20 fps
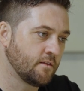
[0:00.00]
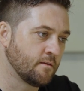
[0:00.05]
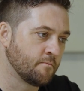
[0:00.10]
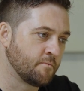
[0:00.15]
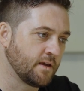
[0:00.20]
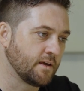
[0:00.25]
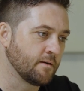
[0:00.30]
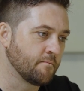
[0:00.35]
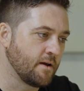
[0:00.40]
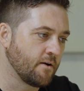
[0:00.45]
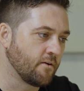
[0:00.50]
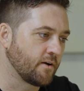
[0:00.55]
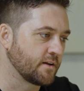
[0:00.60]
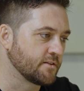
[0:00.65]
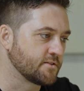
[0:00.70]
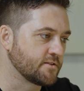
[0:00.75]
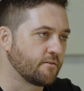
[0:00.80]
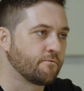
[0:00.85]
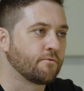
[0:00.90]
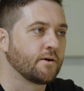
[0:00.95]
big American
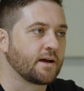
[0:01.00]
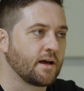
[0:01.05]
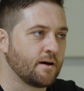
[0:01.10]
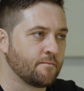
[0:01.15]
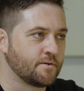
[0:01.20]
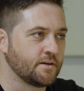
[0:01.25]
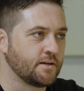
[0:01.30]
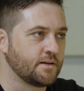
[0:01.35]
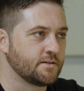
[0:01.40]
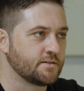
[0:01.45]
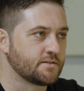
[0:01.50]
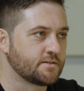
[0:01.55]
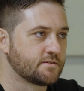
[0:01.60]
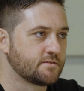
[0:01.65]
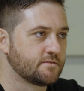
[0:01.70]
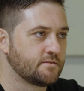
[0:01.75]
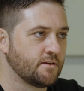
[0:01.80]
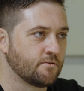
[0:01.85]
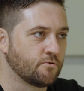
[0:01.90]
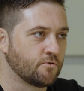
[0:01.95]
software
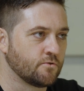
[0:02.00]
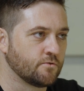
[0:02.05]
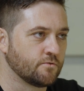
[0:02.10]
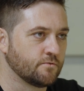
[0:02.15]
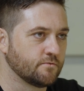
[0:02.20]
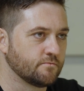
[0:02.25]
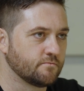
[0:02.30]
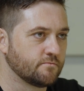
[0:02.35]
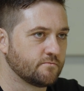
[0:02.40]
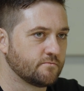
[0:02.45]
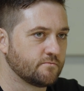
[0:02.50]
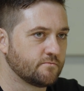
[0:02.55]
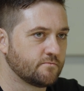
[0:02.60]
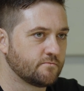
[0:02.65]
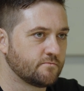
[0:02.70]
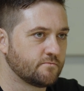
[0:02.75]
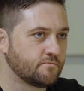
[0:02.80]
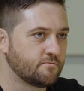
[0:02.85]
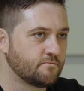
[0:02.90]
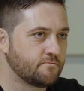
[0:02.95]
companies, they're all
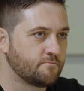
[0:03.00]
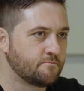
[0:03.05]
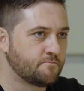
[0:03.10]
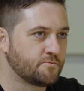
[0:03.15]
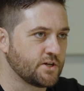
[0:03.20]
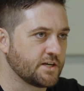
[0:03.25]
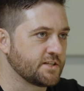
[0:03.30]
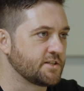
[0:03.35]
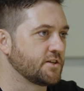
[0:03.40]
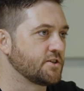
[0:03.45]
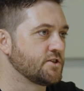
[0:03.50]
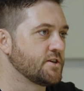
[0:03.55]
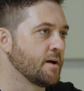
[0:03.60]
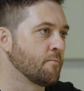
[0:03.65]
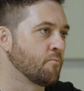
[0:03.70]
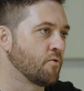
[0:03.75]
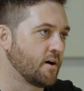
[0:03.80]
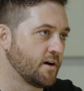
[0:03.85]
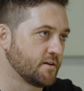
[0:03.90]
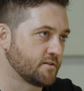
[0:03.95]
chasing share
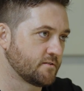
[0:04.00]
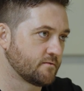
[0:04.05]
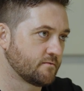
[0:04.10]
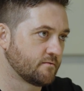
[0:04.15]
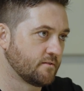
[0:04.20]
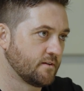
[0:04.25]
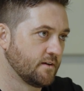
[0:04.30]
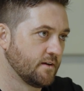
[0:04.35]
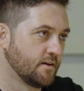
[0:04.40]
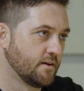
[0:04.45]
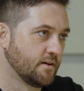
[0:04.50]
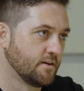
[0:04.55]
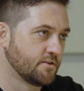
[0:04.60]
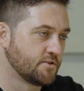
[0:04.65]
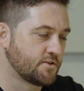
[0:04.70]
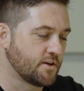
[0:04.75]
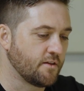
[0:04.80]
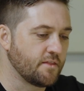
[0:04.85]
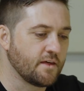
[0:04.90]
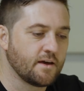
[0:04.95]
price.
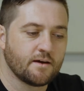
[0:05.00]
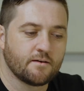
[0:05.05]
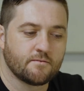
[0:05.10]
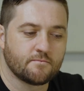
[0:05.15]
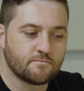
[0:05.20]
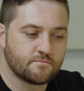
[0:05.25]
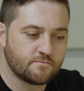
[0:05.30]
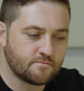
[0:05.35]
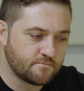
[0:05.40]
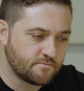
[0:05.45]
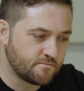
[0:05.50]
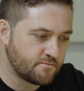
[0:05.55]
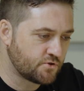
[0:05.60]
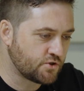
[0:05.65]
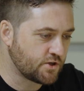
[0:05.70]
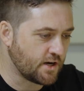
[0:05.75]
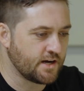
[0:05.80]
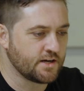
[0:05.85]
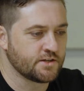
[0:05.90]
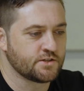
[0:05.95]
So they're
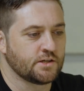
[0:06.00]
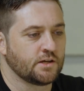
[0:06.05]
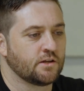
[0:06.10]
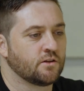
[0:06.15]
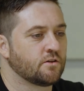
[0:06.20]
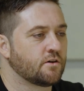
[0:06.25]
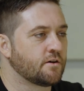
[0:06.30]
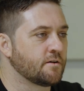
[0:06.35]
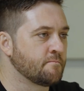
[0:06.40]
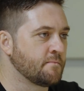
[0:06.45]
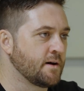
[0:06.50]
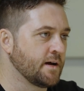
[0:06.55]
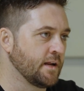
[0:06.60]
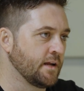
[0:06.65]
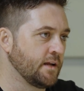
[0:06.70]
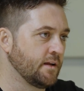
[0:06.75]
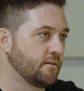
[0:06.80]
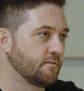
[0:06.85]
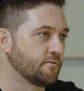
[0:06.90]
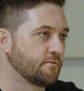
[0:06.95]
charging a lot of
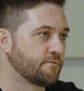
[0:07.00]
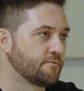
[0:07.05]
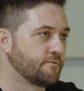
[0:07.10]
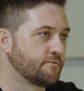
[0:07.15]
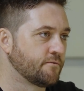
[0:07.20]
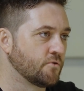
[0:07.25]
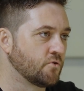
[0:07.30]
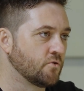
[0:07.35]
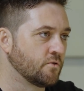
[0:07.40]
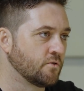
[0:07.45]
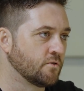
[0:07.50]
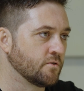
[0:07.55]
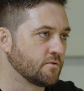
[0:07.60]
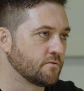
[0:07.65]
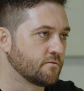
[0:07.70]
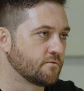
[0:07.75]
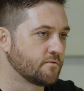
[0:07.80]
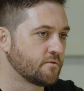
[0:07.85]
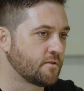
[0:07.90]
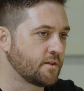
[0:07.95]
money for
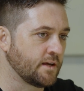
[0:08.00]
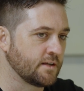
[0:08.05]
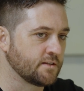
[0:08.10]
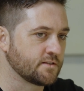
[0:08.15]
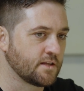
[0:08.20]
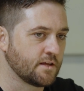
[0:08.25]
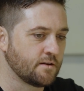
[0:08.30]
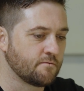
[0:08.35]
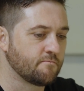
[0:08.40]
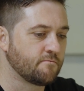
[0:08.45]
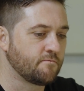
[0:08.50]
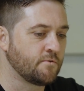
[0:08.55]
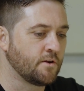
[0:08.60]
things that,